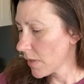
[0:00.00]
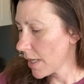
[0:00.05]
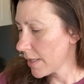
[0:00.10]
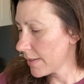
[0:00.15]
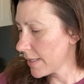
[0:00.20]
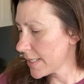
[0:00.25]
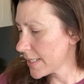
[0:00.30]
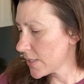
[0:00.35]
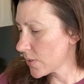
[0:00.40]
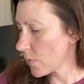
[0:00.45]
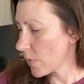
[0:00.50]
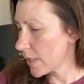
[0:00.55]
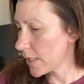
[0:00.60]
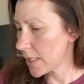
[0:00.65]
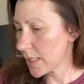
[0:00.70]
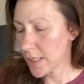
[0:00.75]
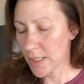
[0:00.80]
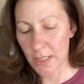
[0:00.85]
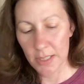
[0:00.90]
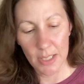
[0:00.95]
This one
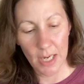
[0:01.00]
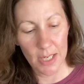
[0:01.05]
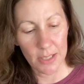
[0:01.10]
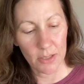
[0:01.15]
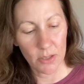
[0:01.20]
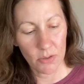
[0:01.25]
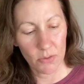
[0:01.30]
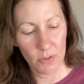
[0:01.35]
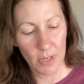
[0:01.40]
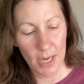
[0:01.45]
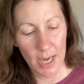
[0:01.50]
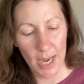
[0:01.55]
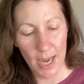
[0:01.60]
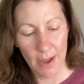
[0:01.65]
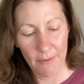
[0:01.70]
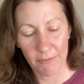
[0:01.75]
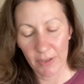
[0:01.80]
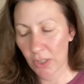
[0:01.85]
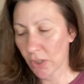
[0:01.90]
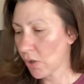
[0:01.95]
is, I know I
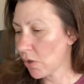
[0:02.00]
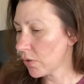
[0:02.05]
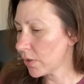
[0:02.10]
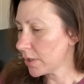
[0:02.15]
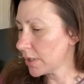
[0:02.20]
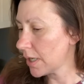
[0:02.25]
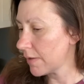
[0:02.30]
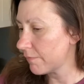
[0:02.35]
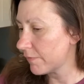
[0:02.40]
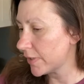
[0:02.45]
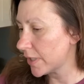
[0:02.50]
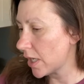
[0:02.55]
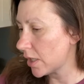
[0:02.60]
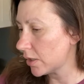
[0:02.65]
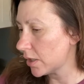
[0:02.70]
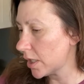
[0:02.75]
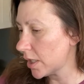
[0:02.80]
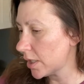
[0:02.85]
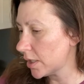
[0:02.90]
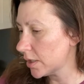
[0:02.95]
have it, Coconut
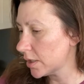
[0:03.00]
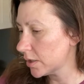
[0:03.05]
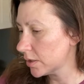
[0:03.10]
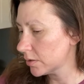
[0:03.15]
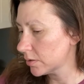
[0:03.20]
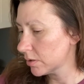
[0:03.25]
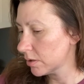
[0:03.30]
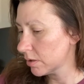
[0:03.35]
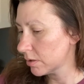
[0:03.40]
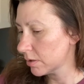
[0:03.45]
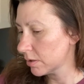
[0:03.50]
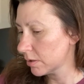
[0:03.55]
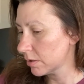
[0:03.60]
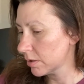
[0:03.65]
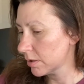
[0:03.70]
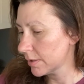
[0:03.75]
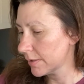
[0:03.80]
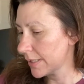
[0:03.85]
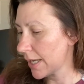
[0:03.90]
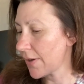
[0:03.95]
Vanilla.
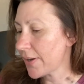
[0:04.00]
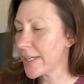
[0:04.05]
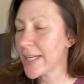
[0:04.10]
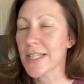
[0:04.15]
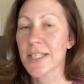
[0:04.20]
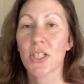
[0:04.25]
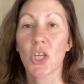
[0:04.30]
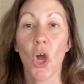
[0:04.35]
There it is.